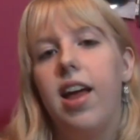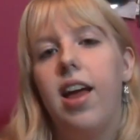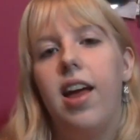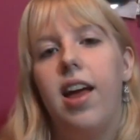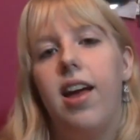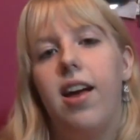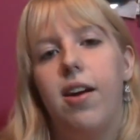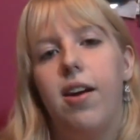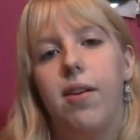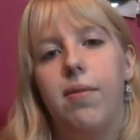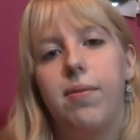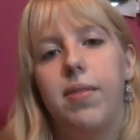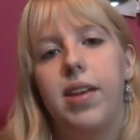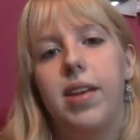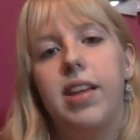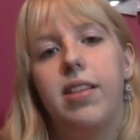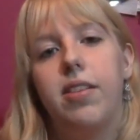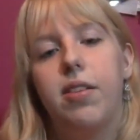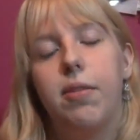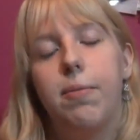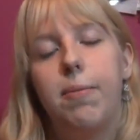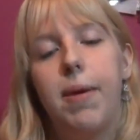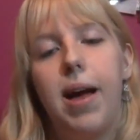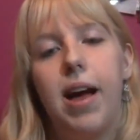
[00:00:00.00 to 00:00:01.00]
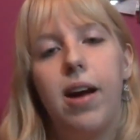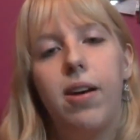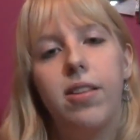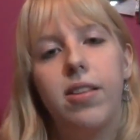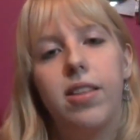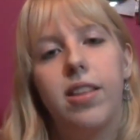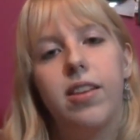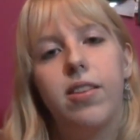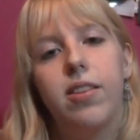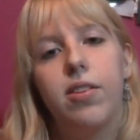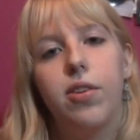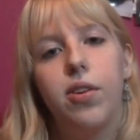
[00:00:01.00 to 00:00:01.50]
It's about
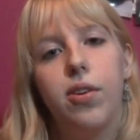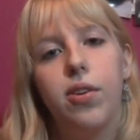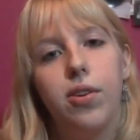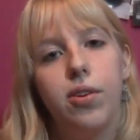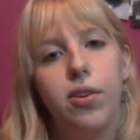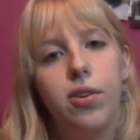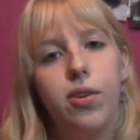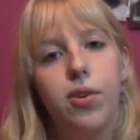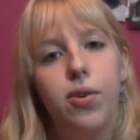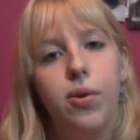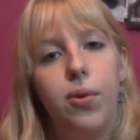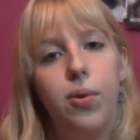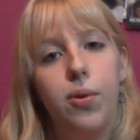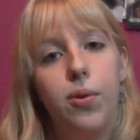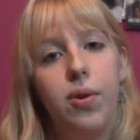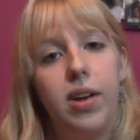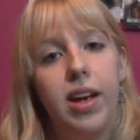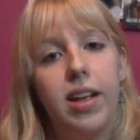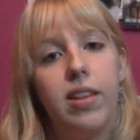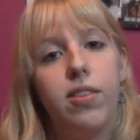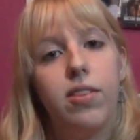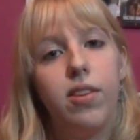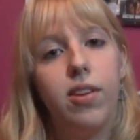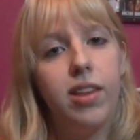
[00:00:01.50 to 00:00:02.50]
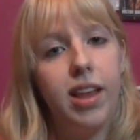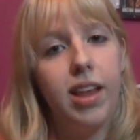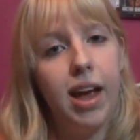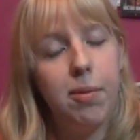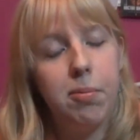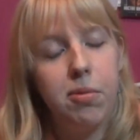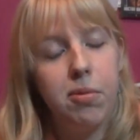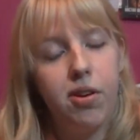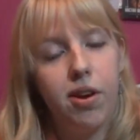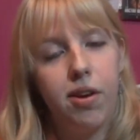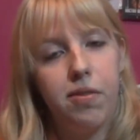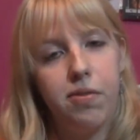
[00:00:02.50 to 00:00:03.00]
this girl who gets to
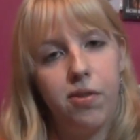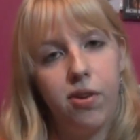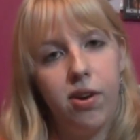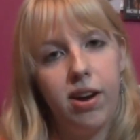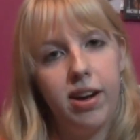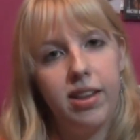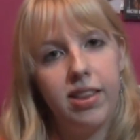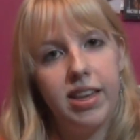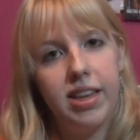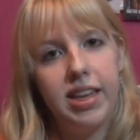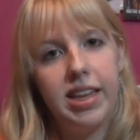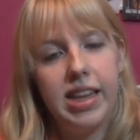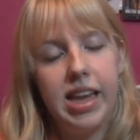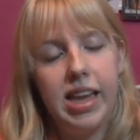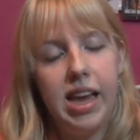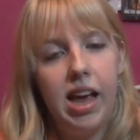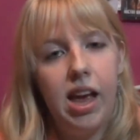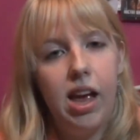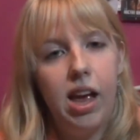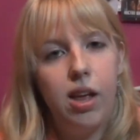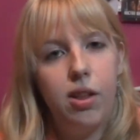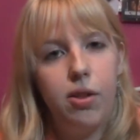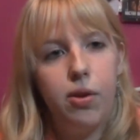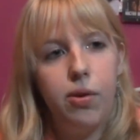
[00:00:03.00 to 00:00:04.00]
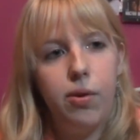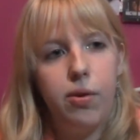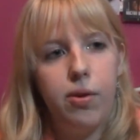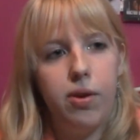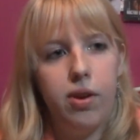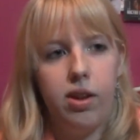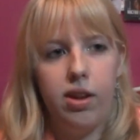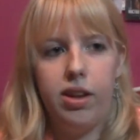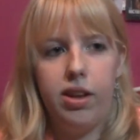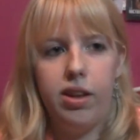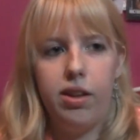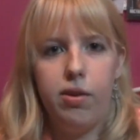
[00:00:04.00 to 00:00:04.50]
time travel. I did do
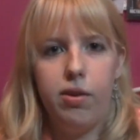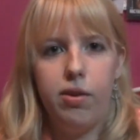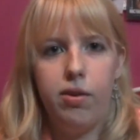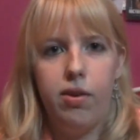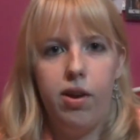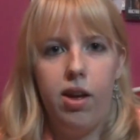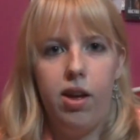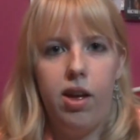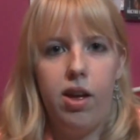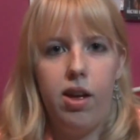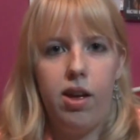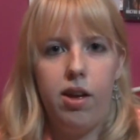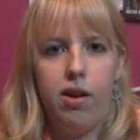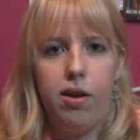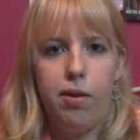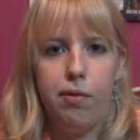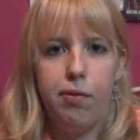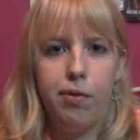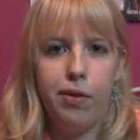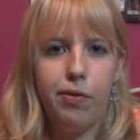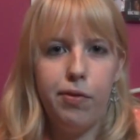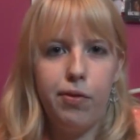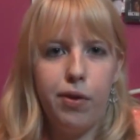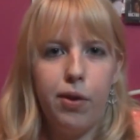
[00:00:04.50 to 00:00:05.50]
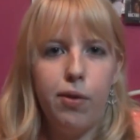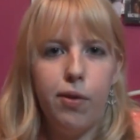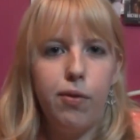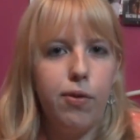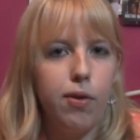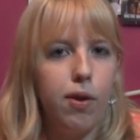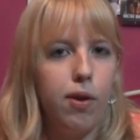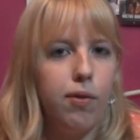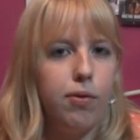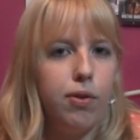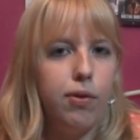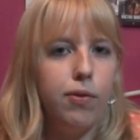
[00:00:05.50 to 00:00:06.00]
a little review
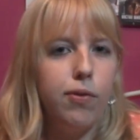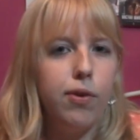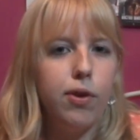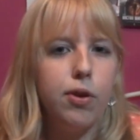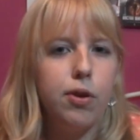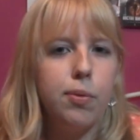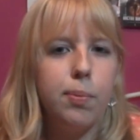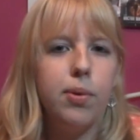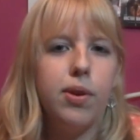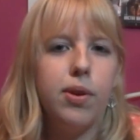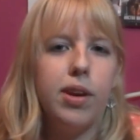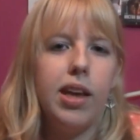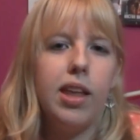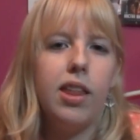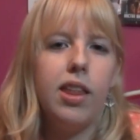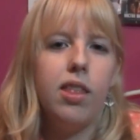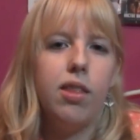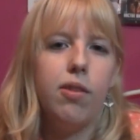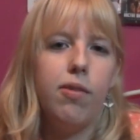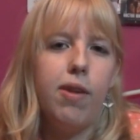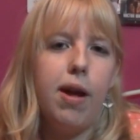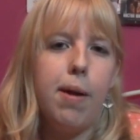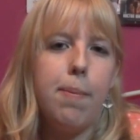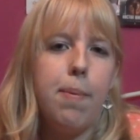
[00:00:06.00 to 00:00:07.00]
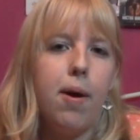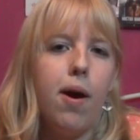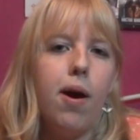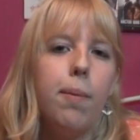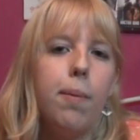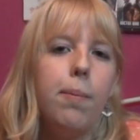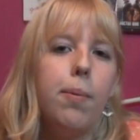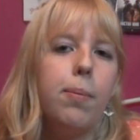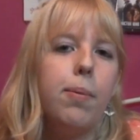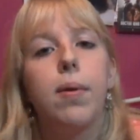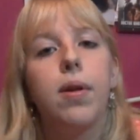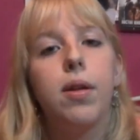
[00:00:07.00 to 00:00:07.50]
of the first book in the
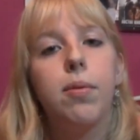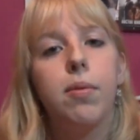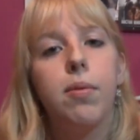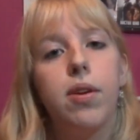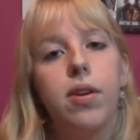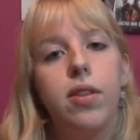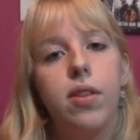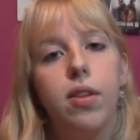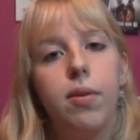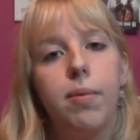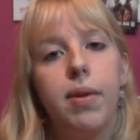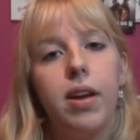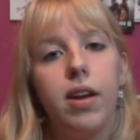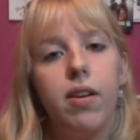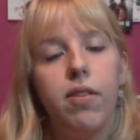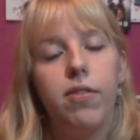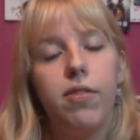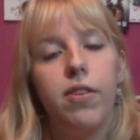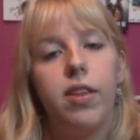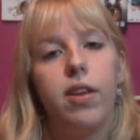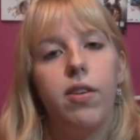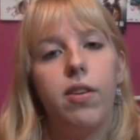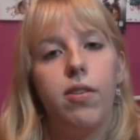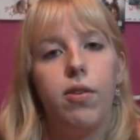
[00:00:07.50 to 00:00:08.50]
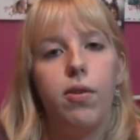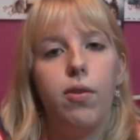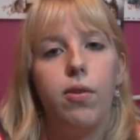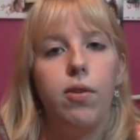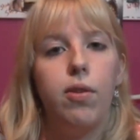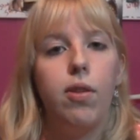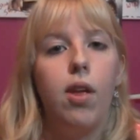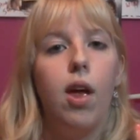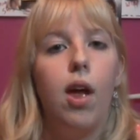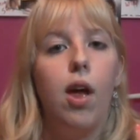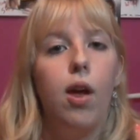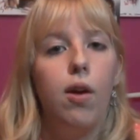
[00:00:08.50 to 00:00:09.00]
wrap-up, but I'm going to make a video
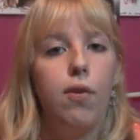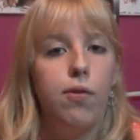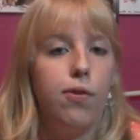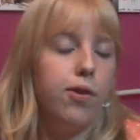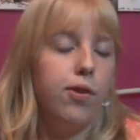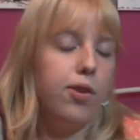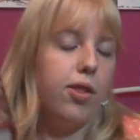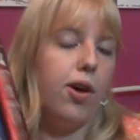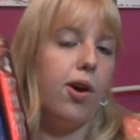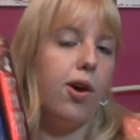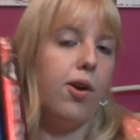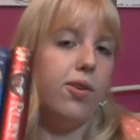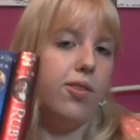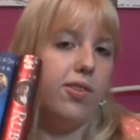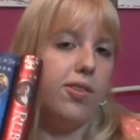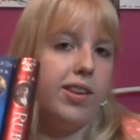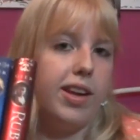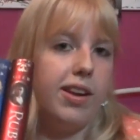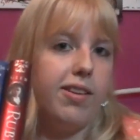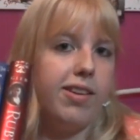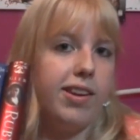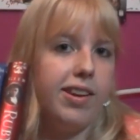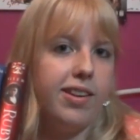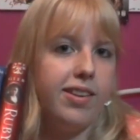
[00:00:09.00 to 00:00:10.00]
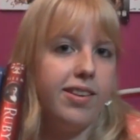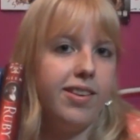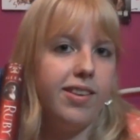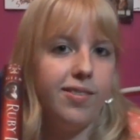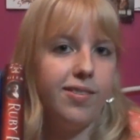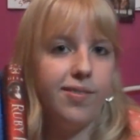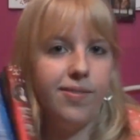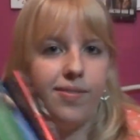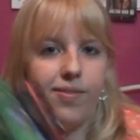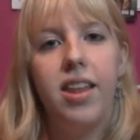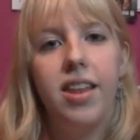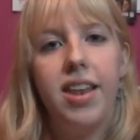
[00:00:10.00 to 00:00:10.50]
soon for the whole series.
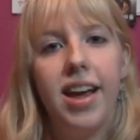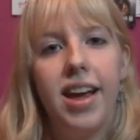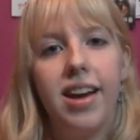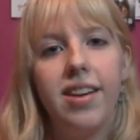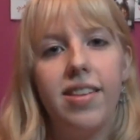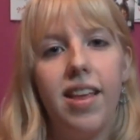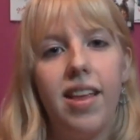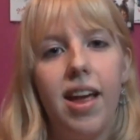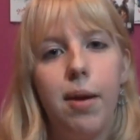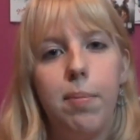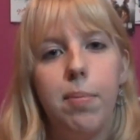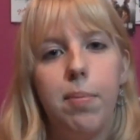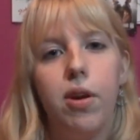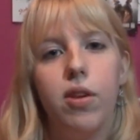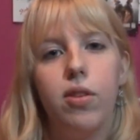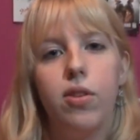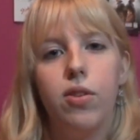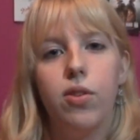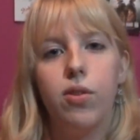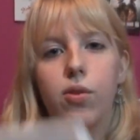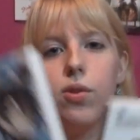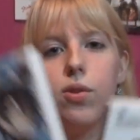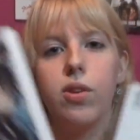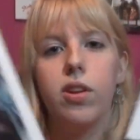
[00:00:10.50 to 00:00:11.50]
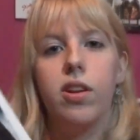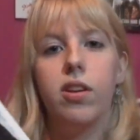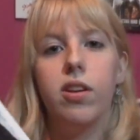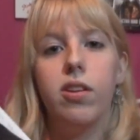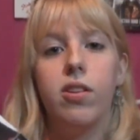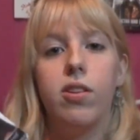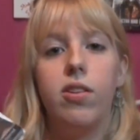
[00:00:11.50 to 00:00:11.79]
Next, I bought Sword Art